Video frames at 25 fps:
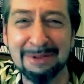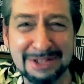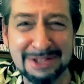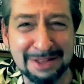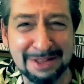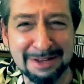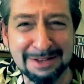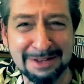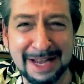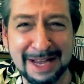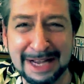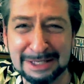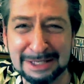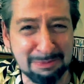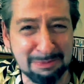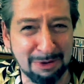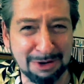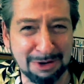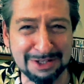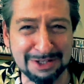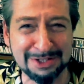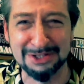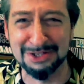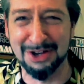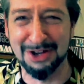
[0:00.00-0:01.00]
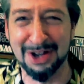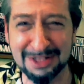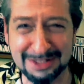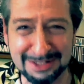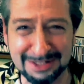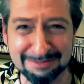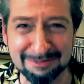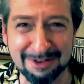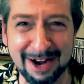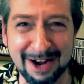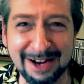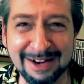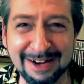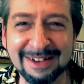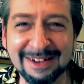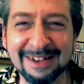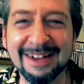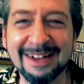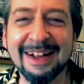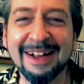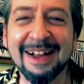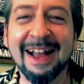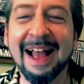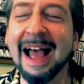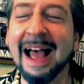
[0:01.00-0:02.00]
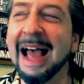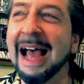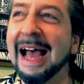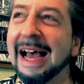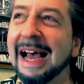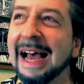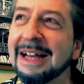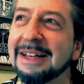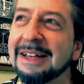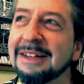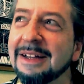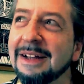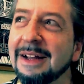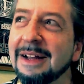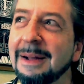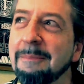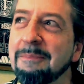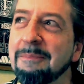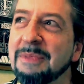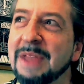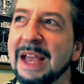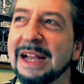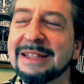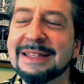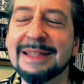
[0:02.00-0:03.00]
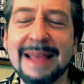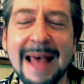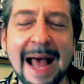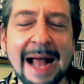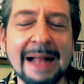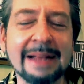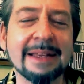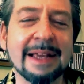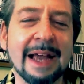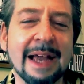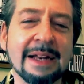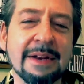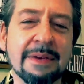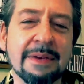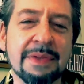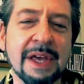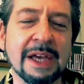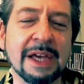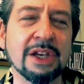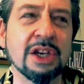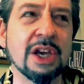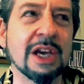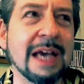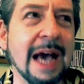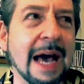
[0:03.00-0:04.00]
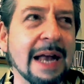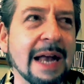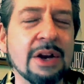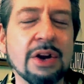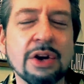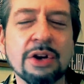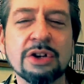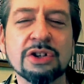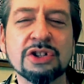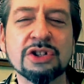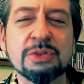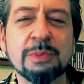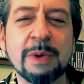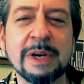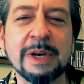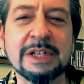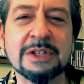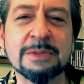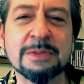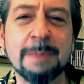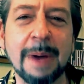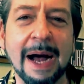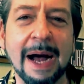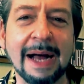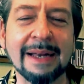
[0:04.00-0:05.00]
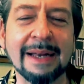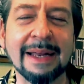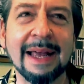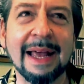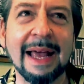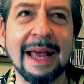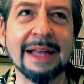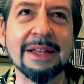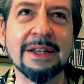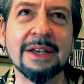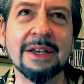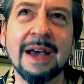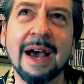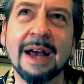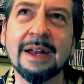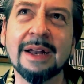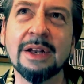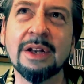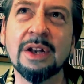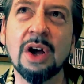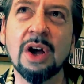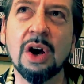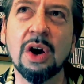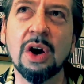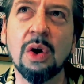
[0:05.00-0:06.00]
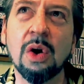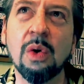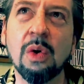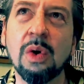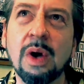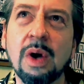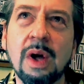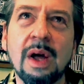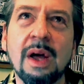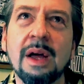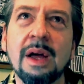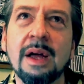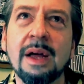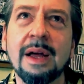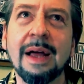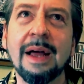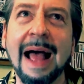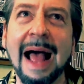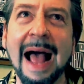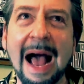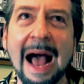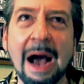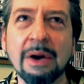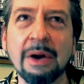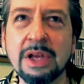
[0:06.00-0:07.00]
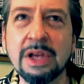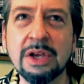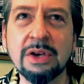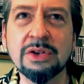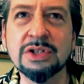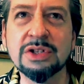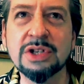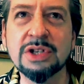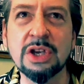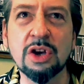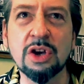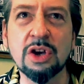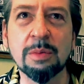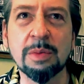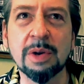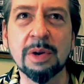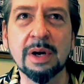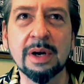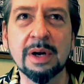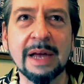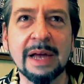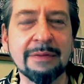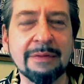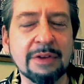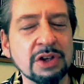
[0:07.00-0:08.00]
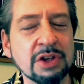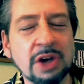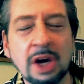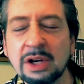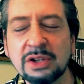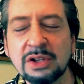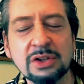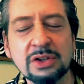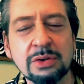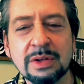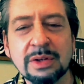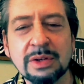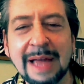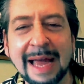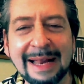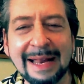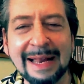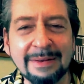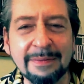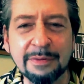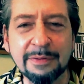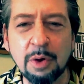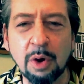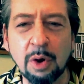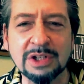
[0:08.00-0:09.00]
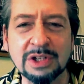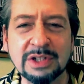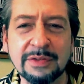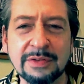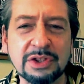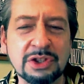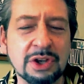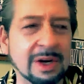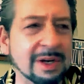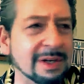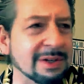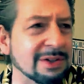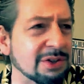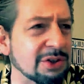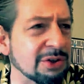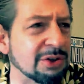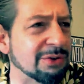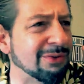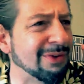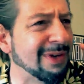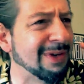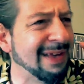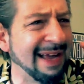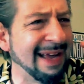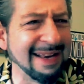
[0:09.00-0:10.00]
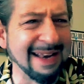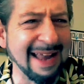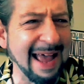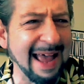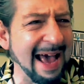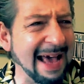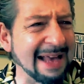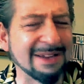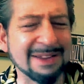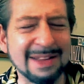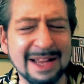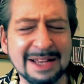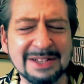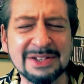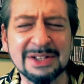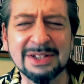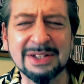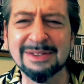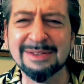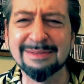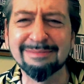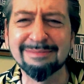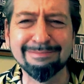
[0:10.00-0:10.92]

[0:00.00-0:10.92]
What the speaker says: on the dashboard. This is awesome, right? And it's that kind of thing. You got to know your sweet spot, and you got to know how to use the humor. If you're talking to, and of course, if you're talking to an adolescent,